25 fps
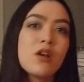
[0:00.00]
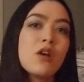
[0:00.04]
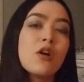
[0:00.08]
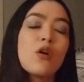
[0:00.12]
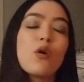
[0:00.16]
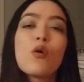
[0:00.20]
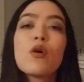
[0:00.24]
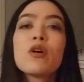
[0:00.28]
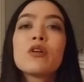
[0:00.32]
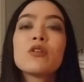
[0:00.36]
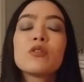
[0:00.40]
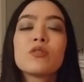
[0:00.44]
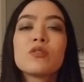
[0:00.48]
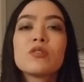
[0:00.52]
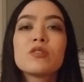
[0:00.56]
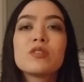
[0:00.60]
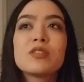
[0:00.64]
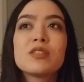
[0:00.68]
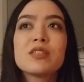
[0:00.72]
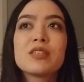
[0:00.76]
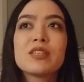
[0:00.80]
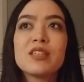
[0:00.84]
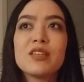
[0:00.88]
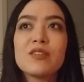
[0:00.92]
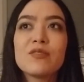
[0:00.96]
or in order to
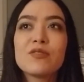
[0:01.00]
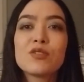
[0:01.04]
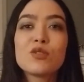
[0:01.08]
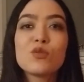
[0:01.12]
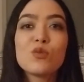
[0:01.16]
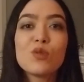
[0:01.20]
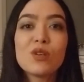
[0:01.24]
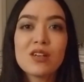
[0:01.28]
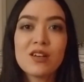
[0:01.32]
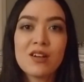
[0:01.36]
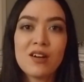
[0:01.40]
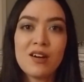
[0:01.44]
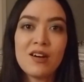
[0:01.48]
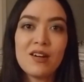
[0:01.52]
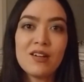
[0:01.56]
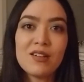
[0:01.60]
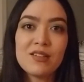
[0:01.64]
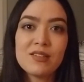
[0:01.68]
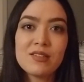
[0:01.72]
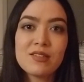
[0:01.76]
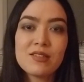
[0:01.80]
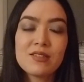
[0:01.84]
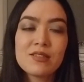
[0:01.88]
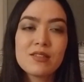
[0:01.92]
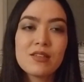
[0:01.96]
give to a
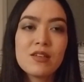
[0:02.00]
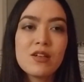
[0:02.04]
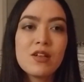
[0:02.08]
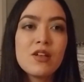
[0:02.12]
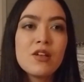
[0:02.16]
cause.